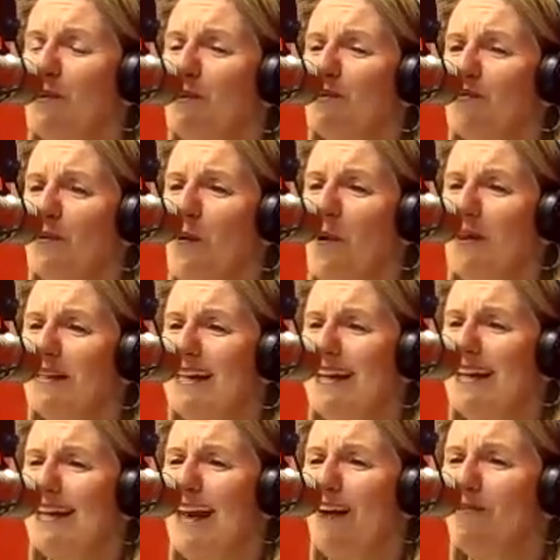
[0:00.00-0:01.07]
much for calling
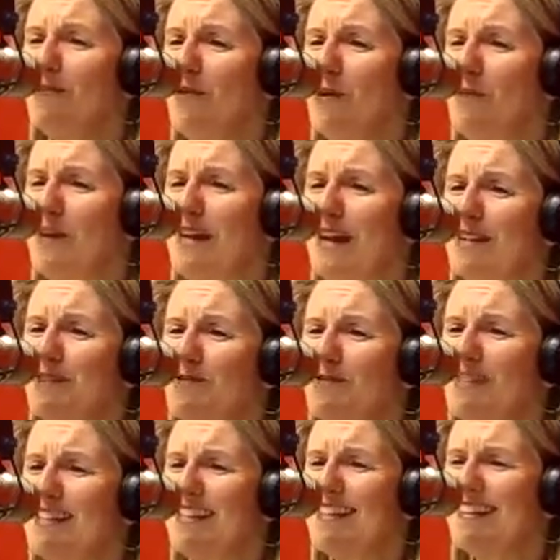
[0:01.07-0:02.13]
in. Have a great weekend,
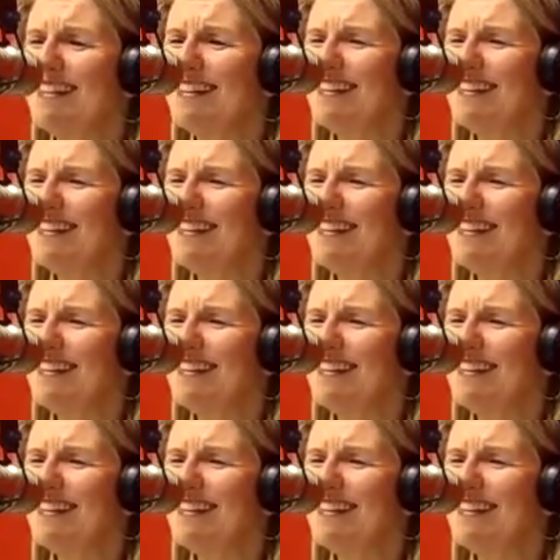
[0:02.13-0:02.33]
Teresa.